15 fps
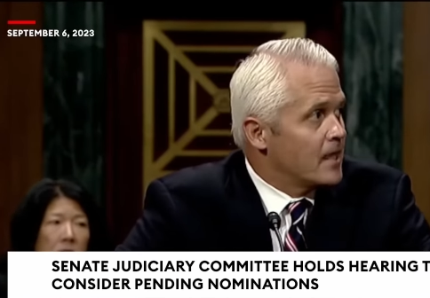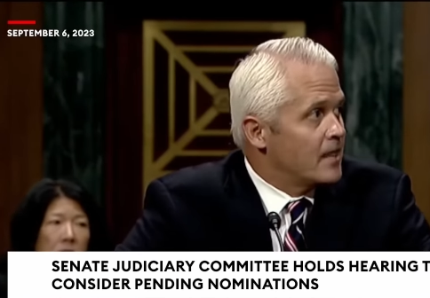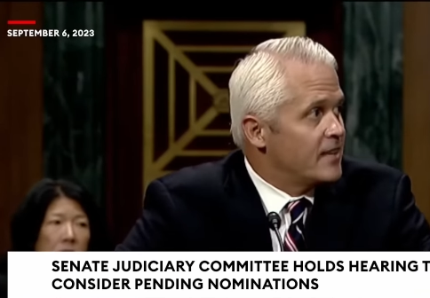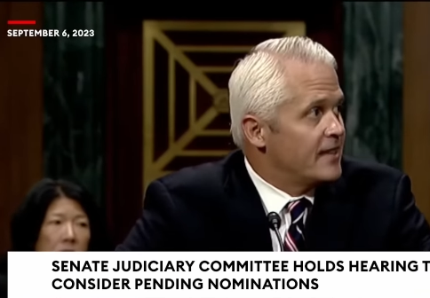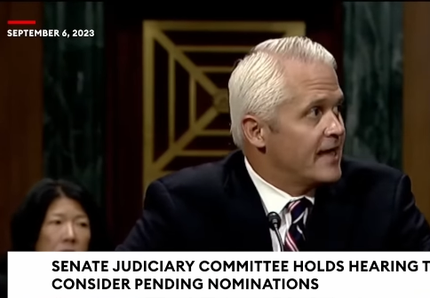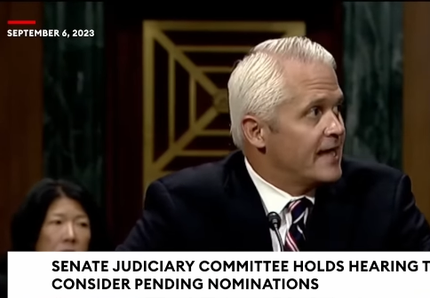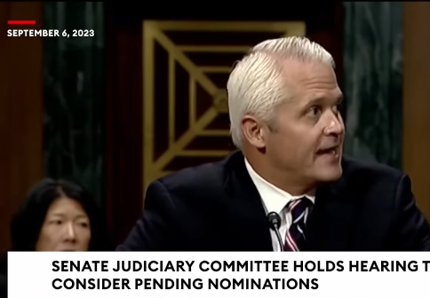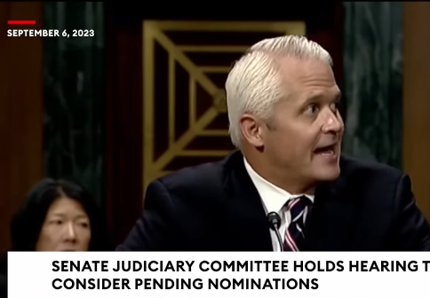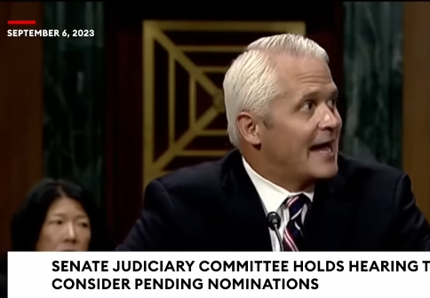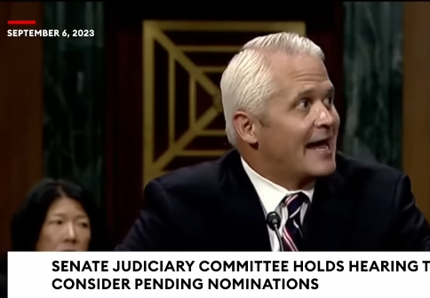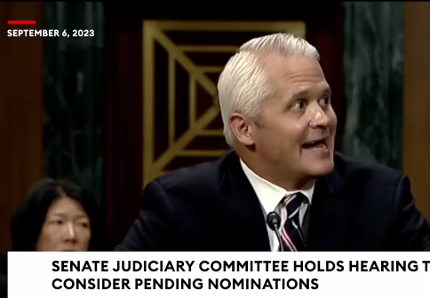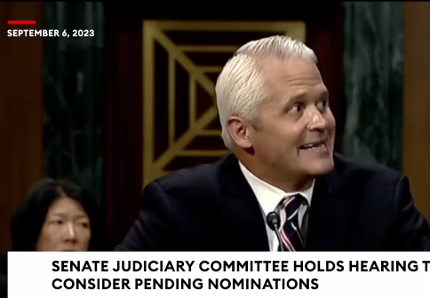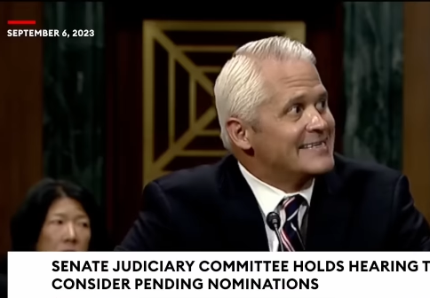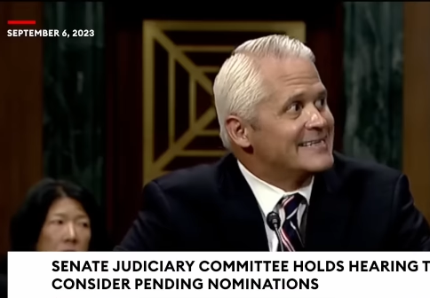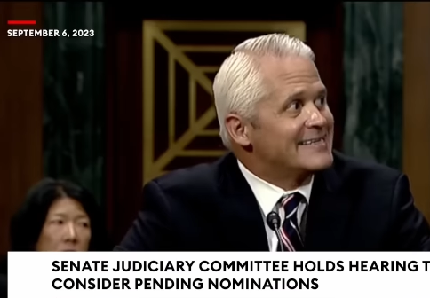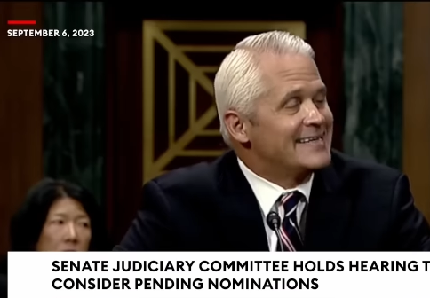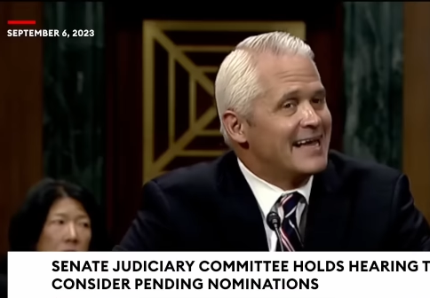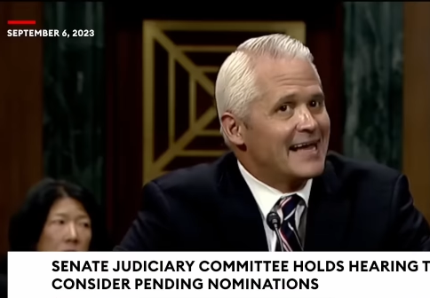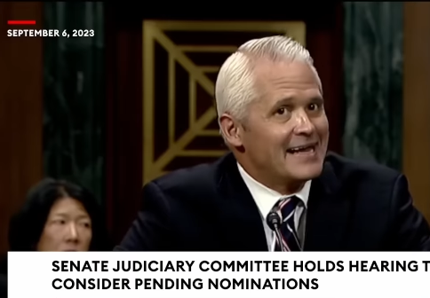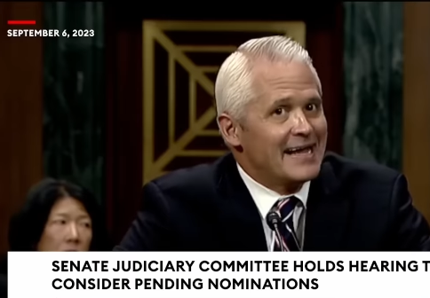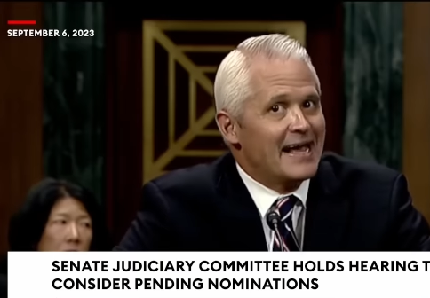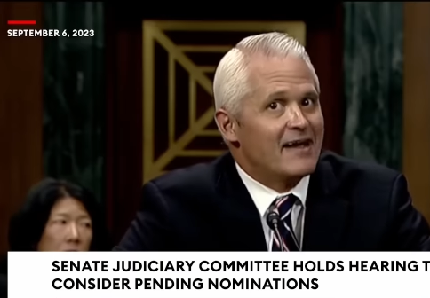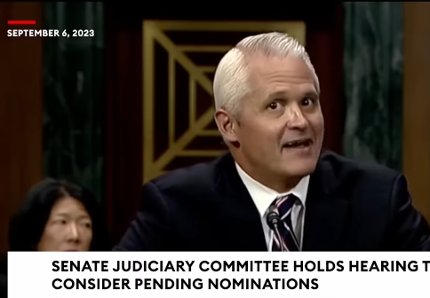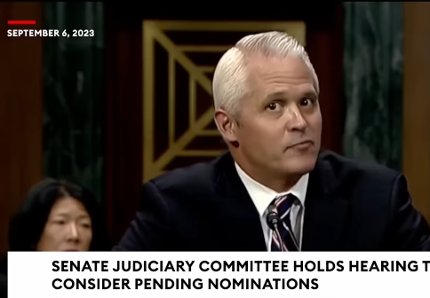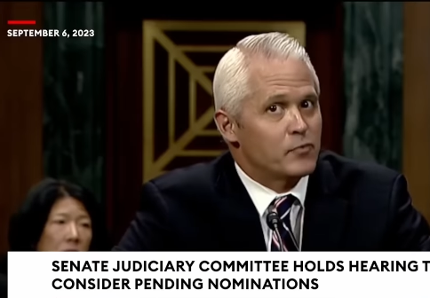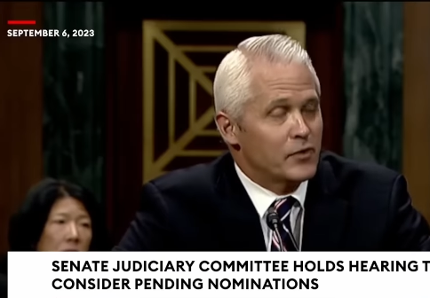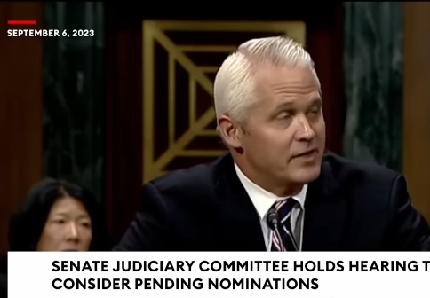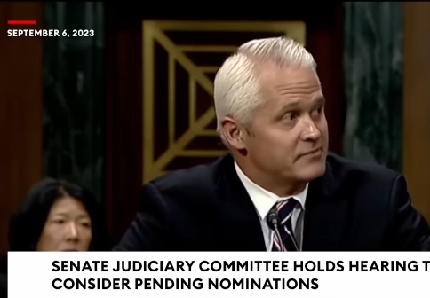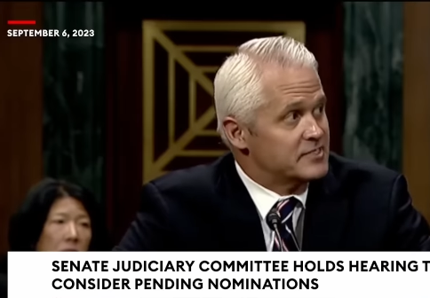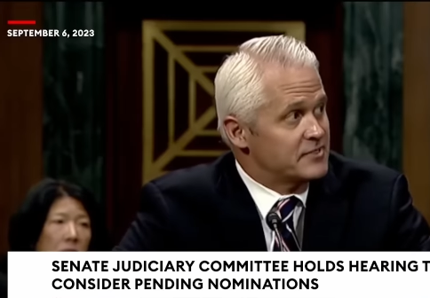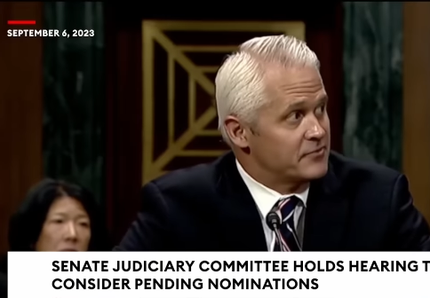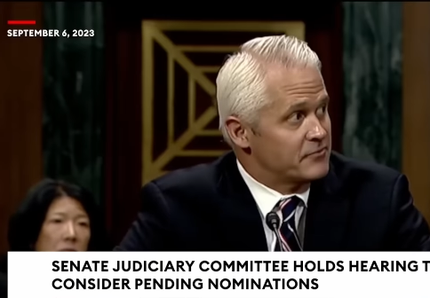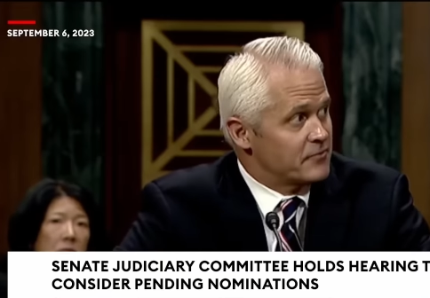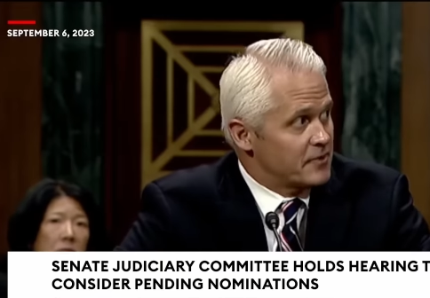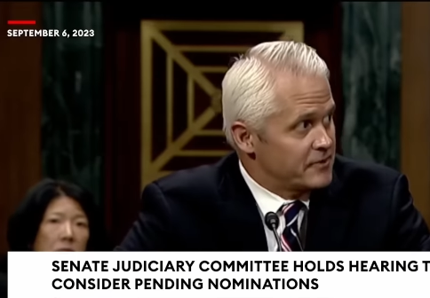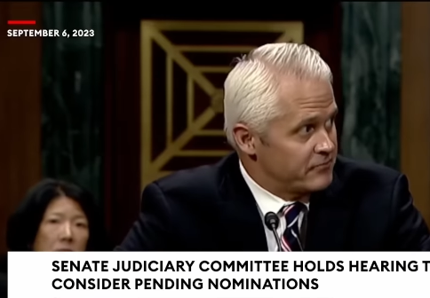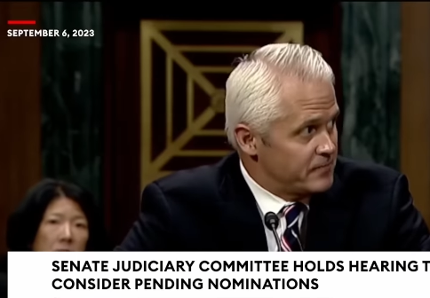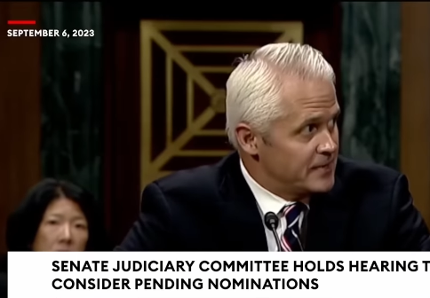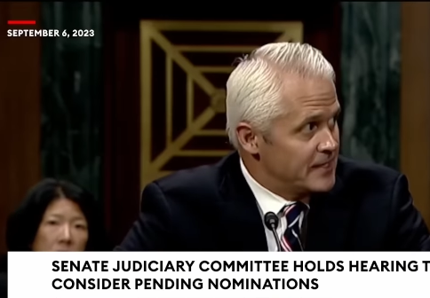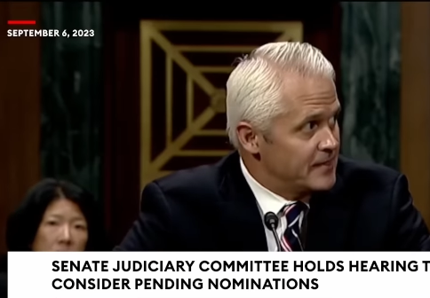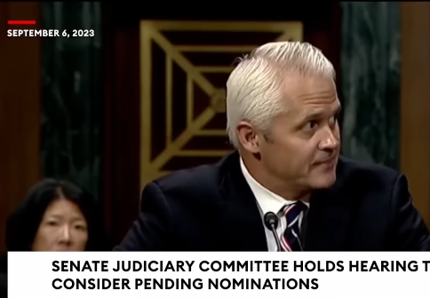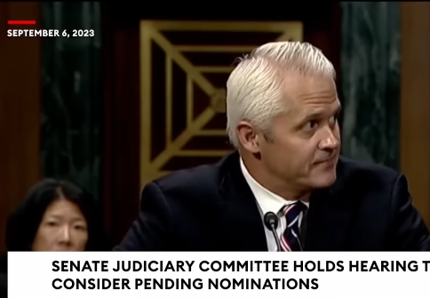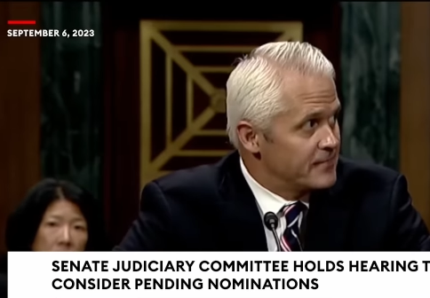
Speaker 1: that I did not have briefs in front of me.